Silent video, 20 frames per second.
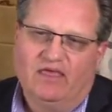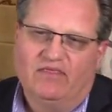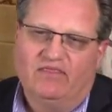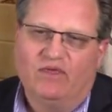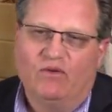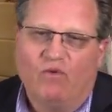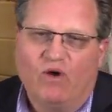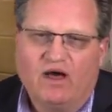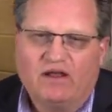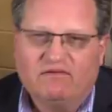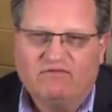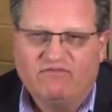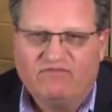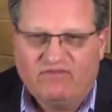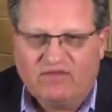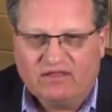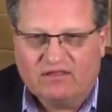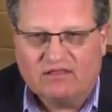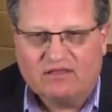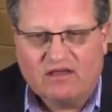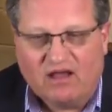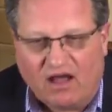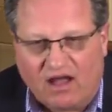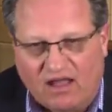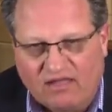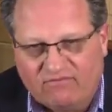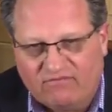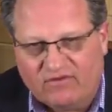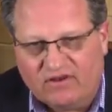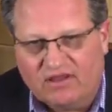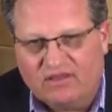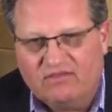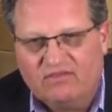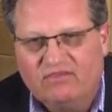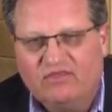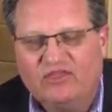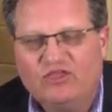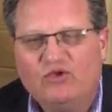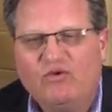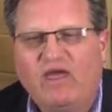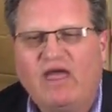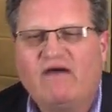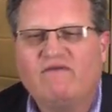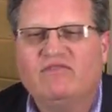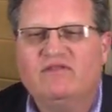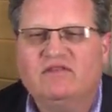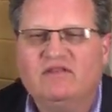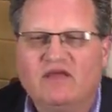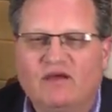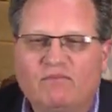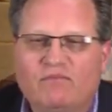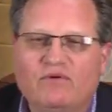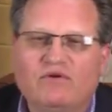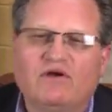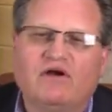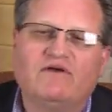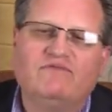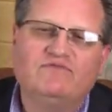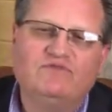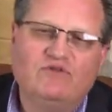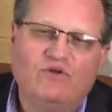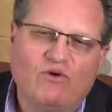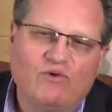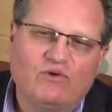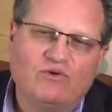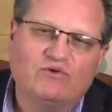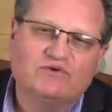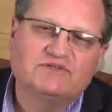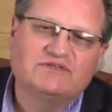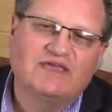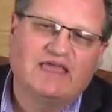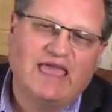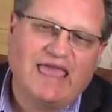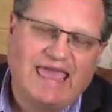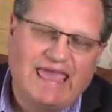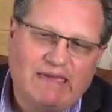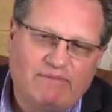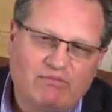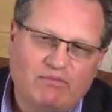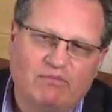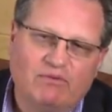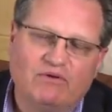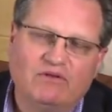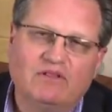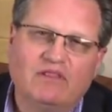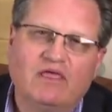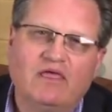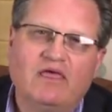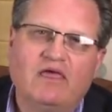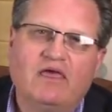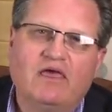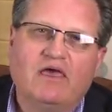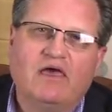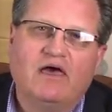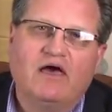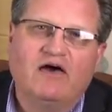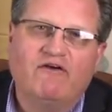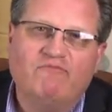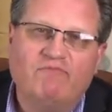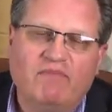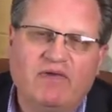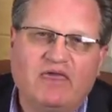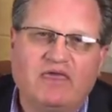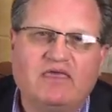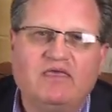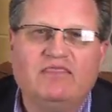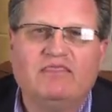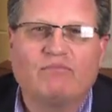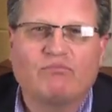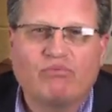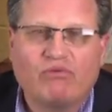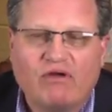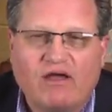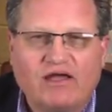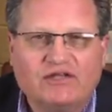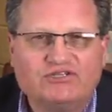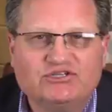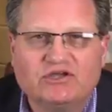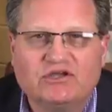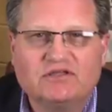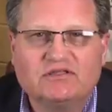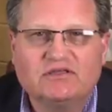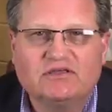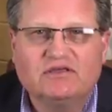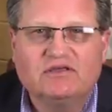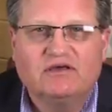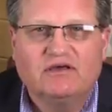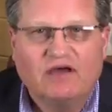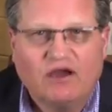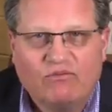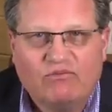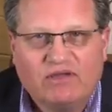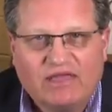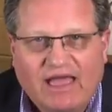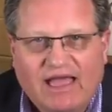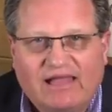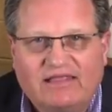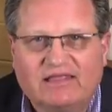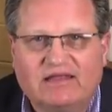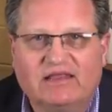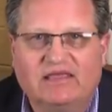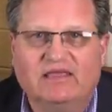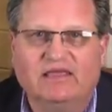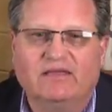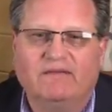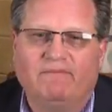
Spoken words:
They want to feel confident that you have the number of donors capable of making the project a reality.